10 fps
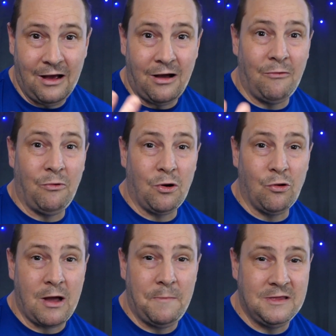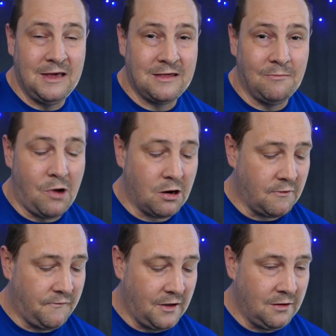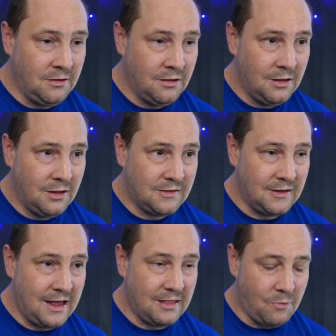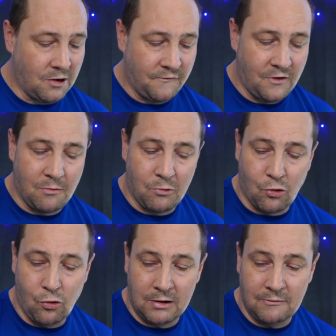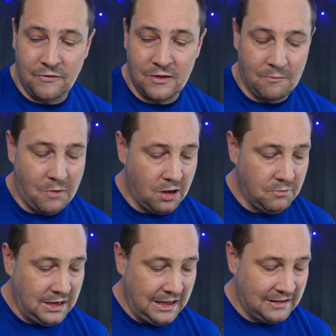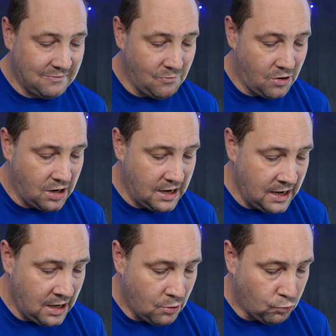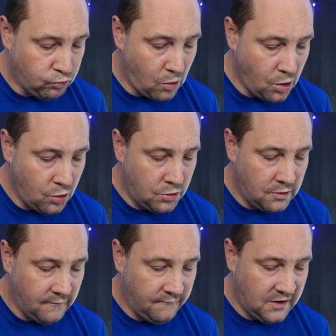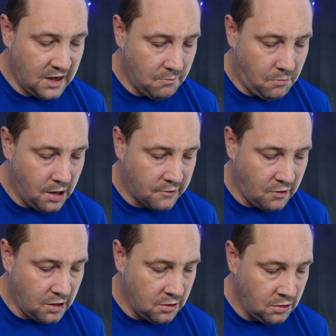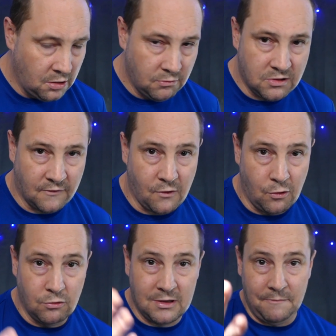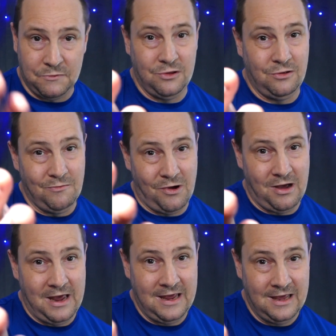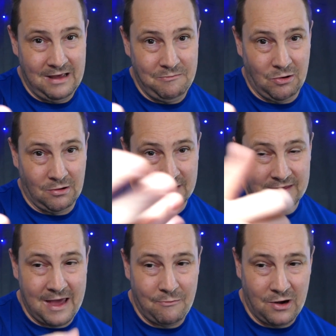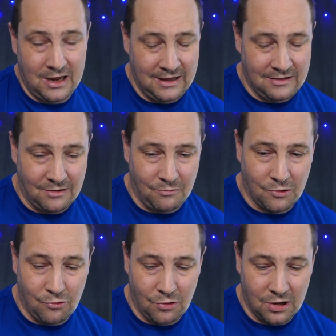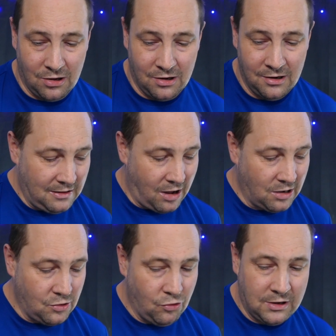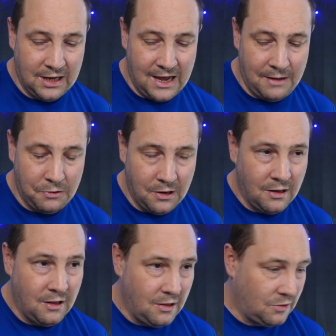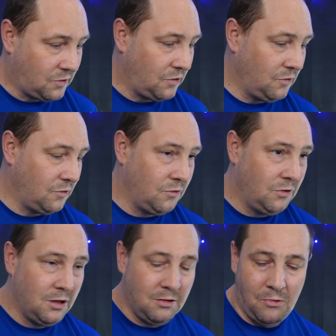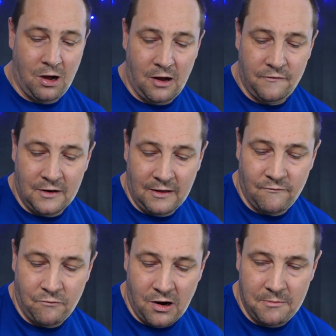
I want to hook up a decent microphone. So now the microphone I'm recording with at the moment is my Rode Video Micro, which I've got hooked up to my mirrorless camera here that I'm recording on. I can hook it up to my iPhone eleven Pro